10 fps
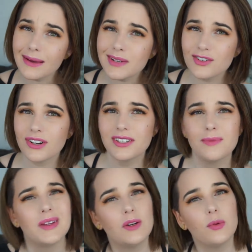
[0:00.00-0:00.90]
I'm gonna try
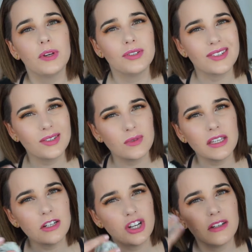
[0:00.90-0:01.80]
something new because this is
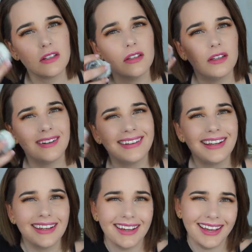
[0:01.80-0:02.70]
really gentle and
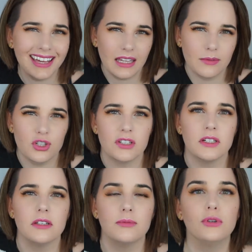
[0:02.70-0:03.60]
like, ah, I'm just
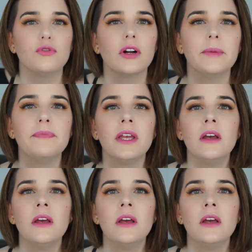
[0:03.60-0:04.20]
in the mood for it.